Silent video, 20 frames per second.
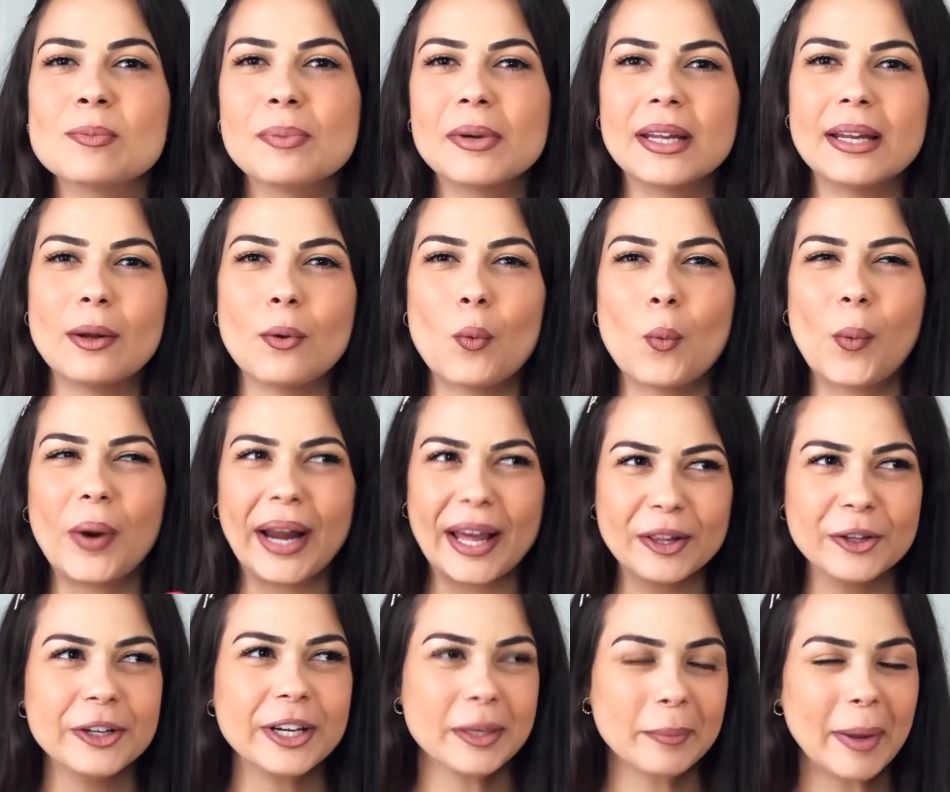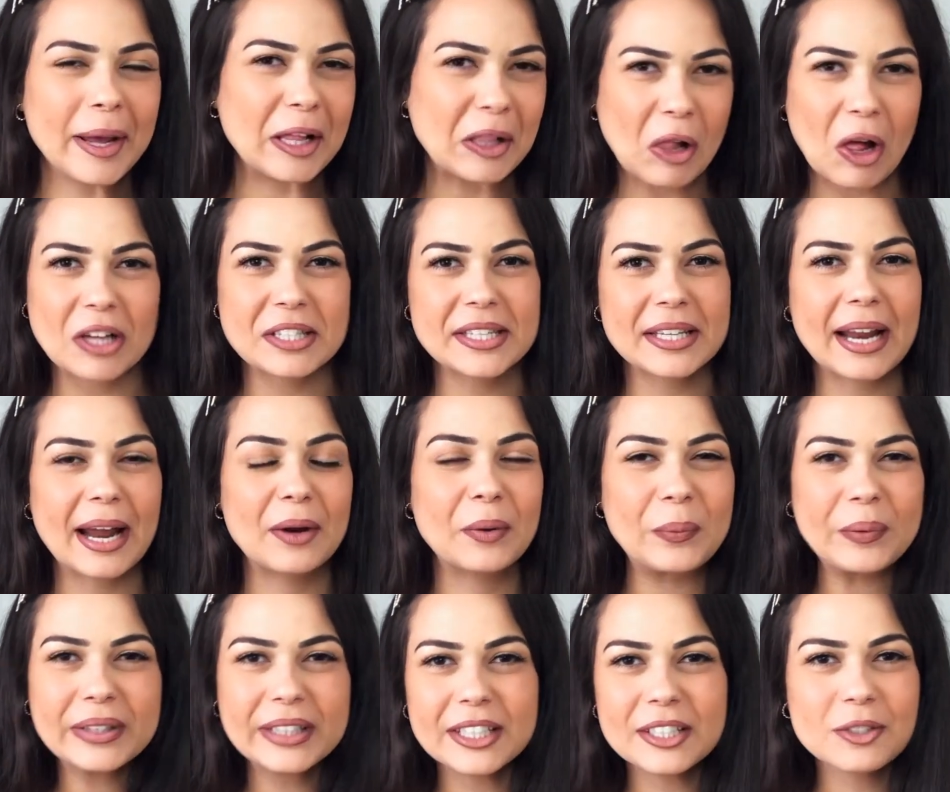But when I look in my closet, I
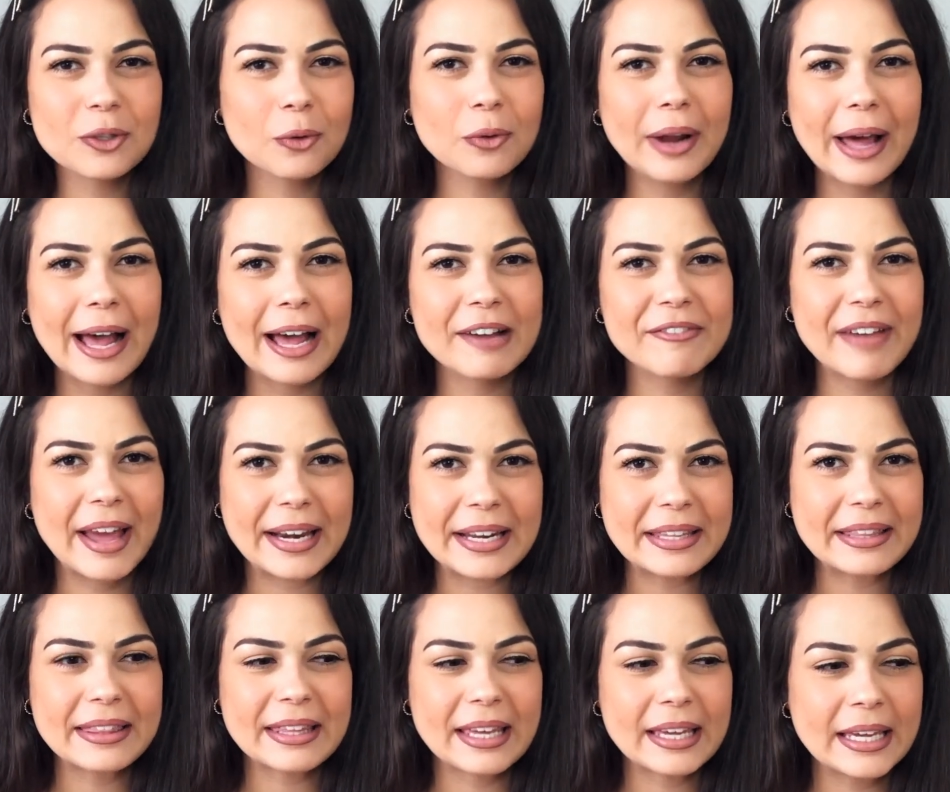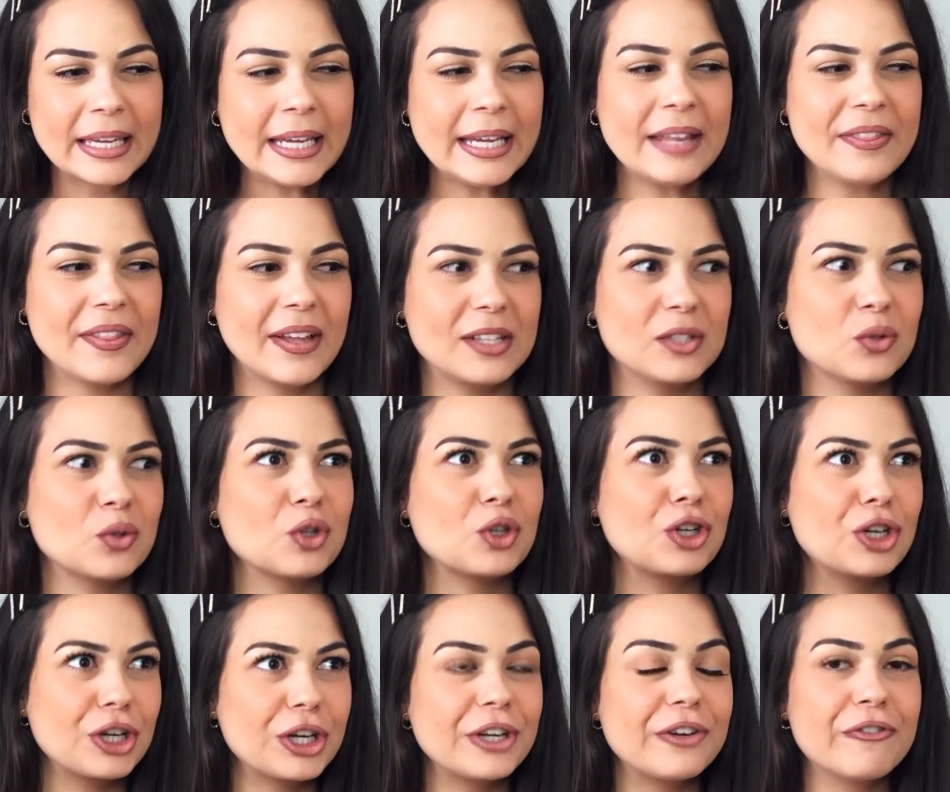really don't have anything that's
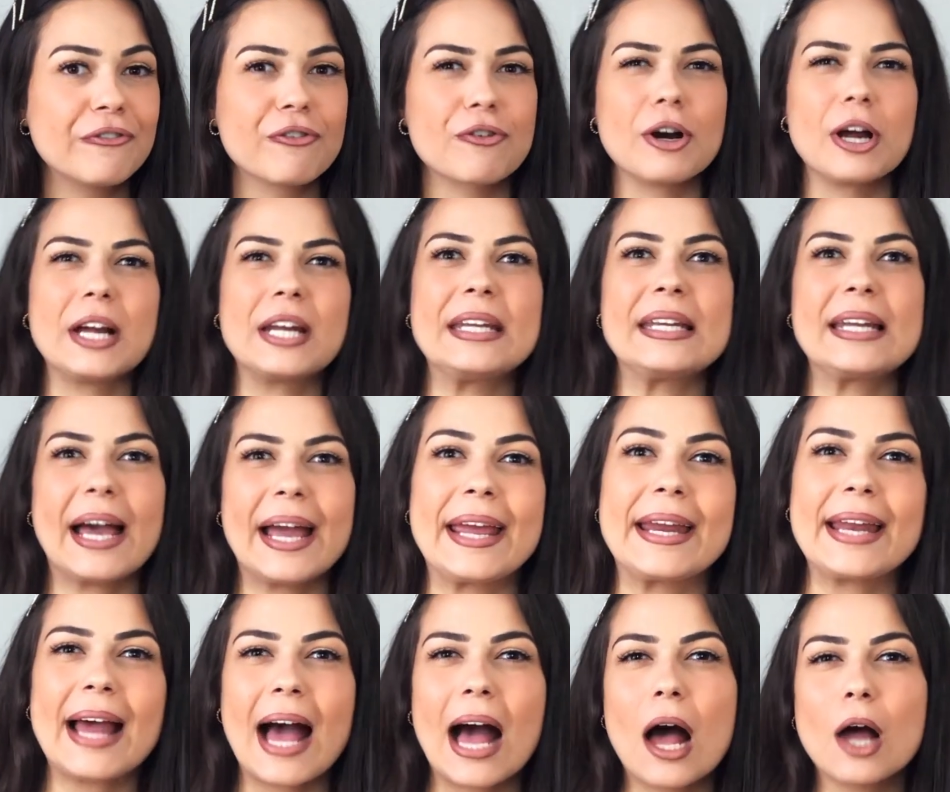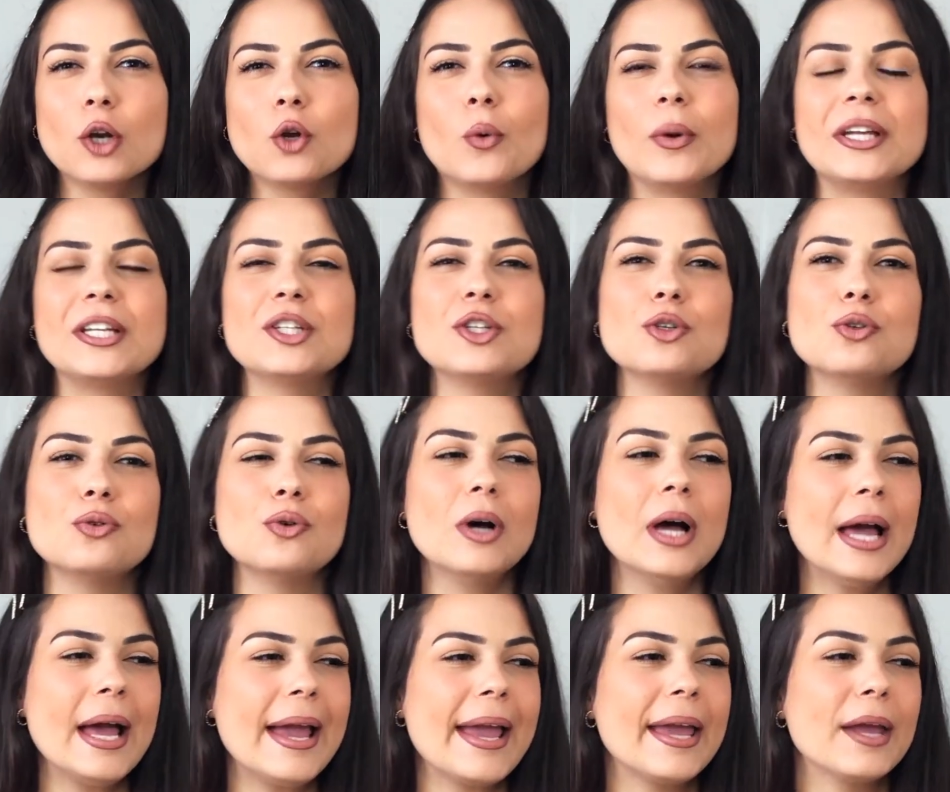good for a night out, going to
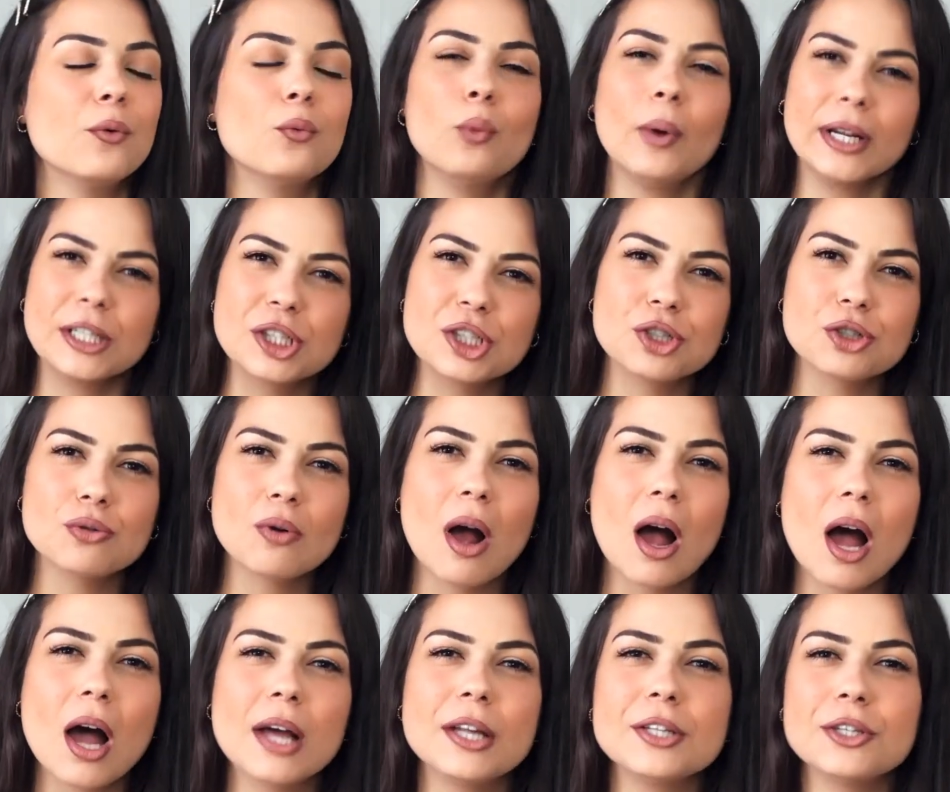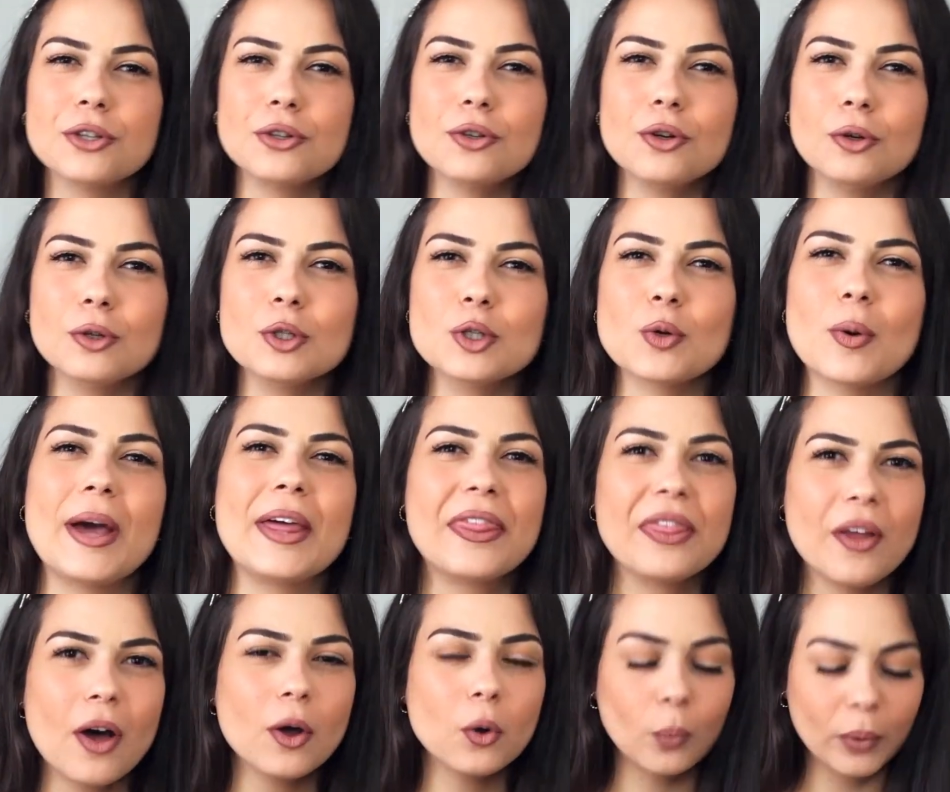a restaurant, you know? So I
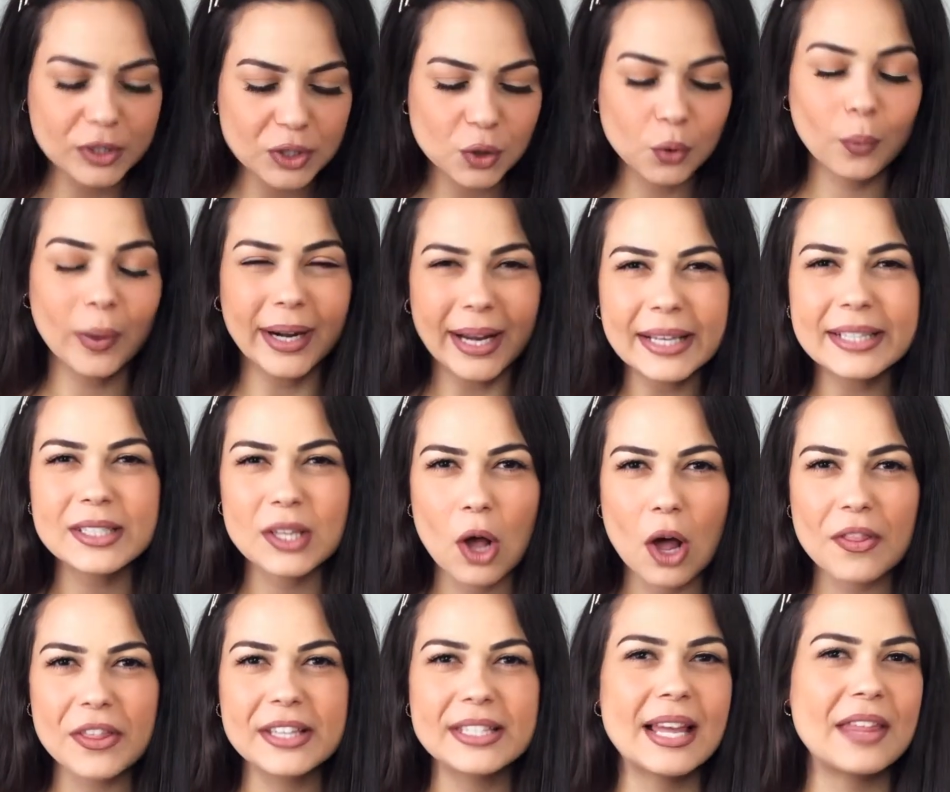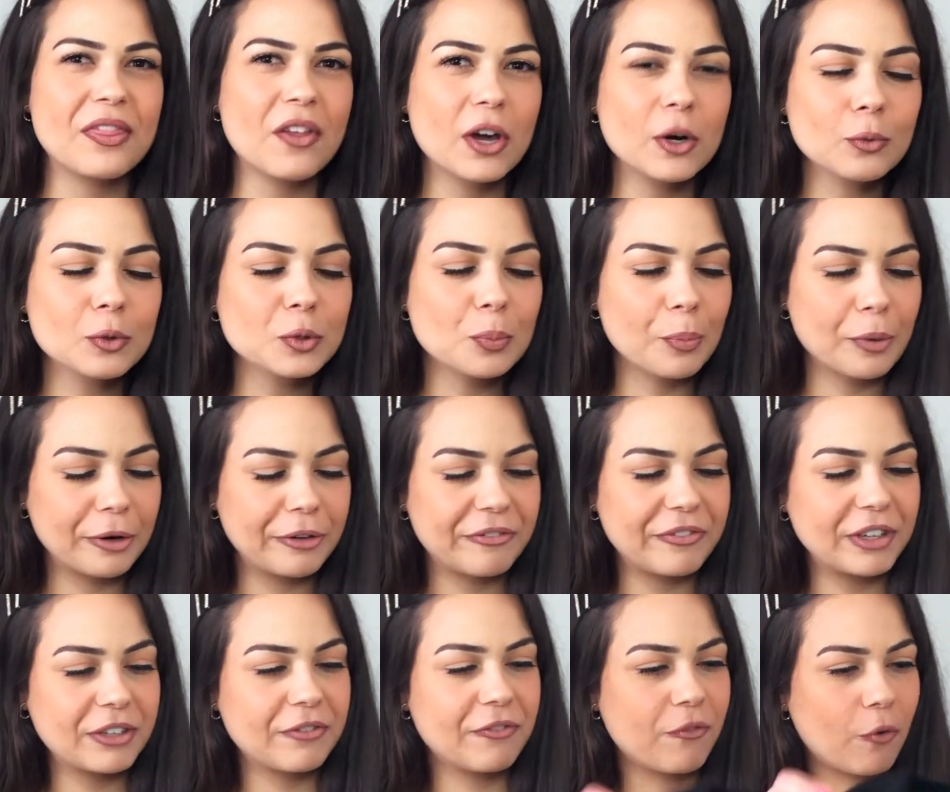thought, so when I saw this, I thought it was
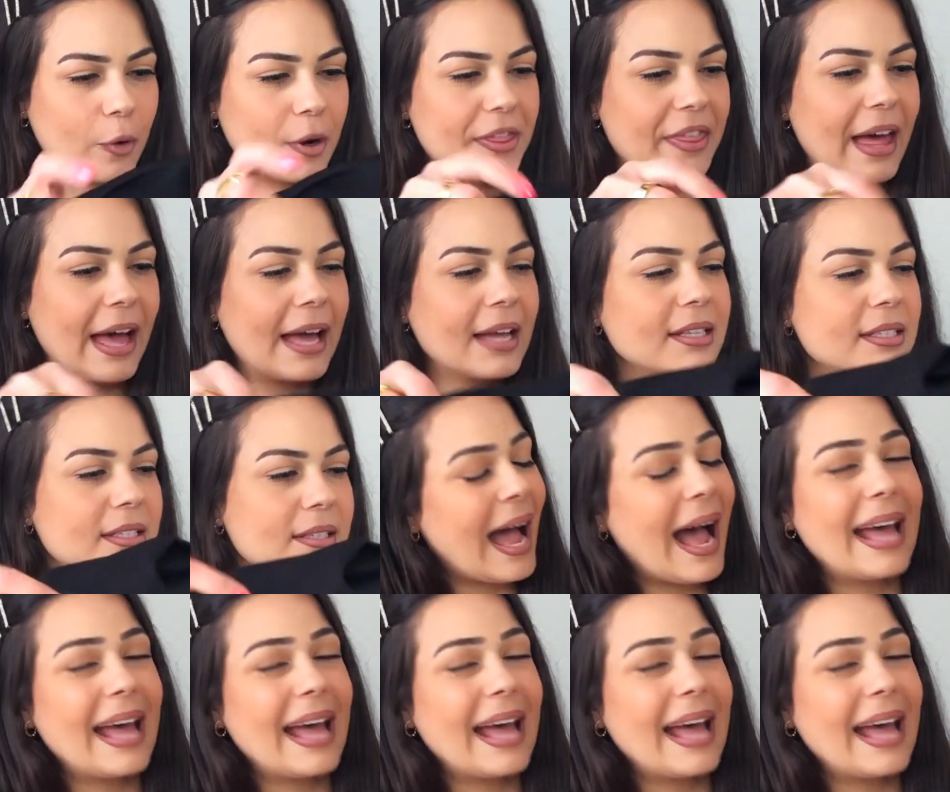perfect for that.